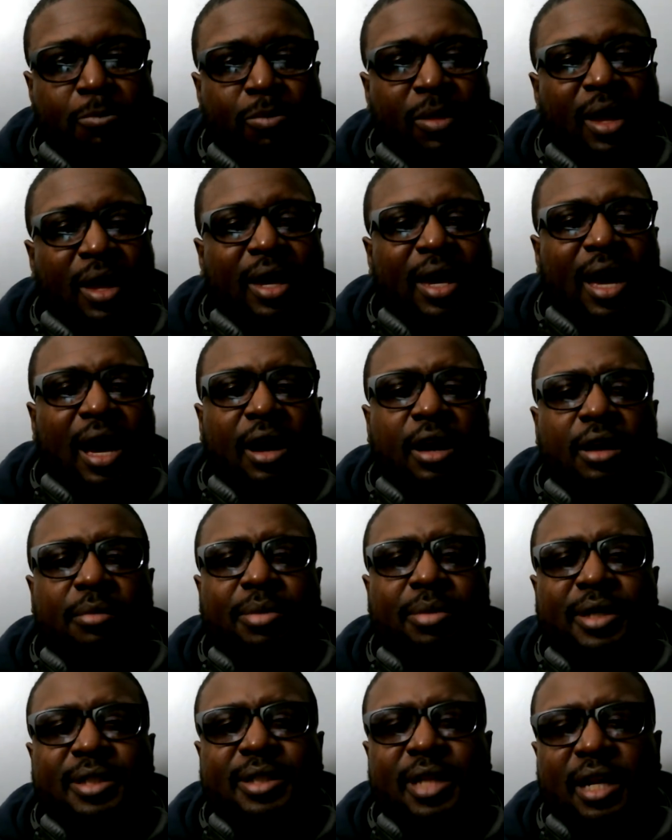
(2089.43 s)
He got hurt, but
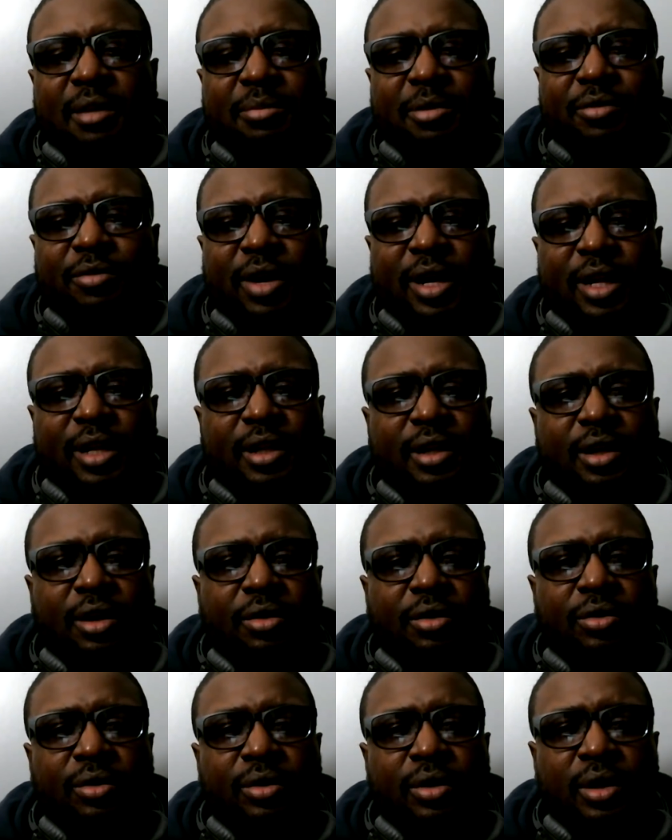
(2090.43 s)
he said he'd be ready to
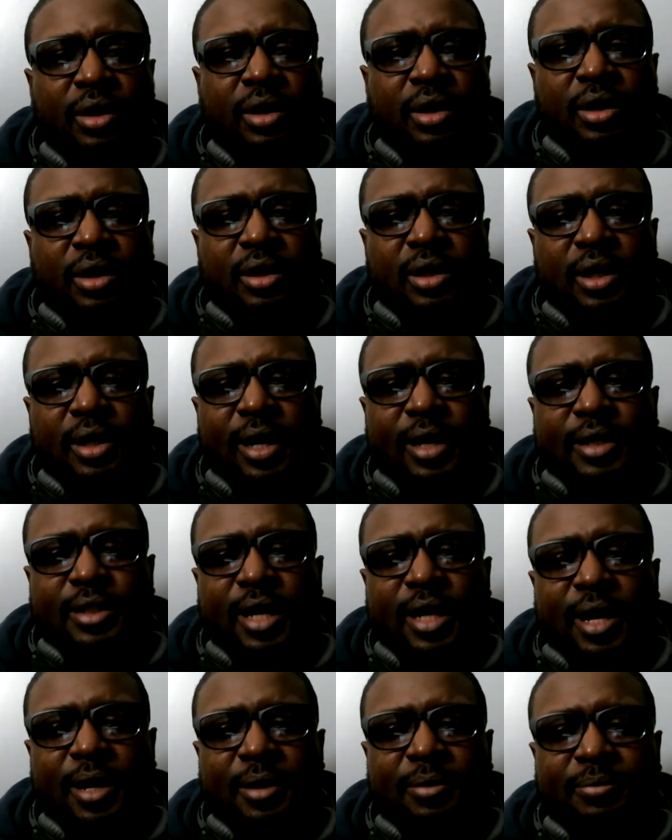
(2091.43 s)
go the next
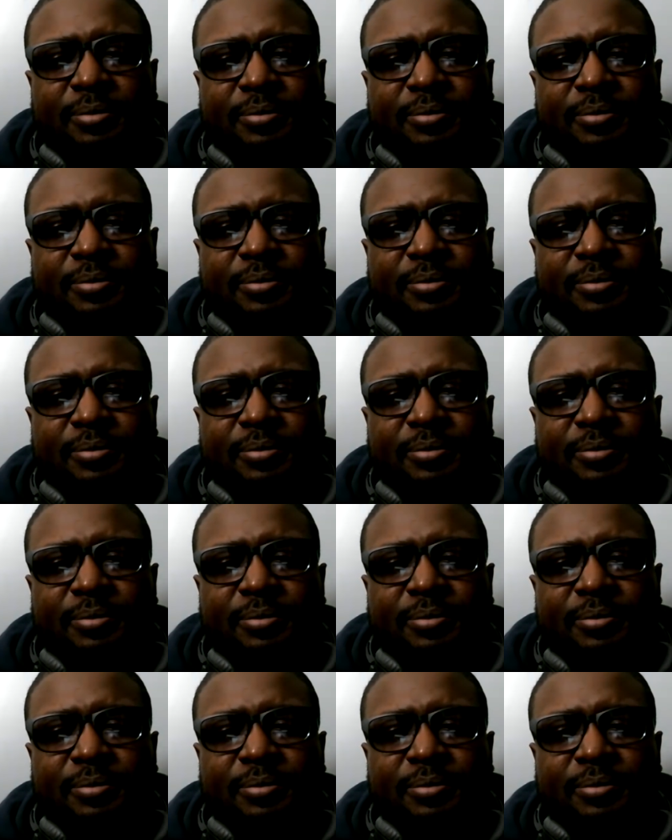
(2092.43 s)
game.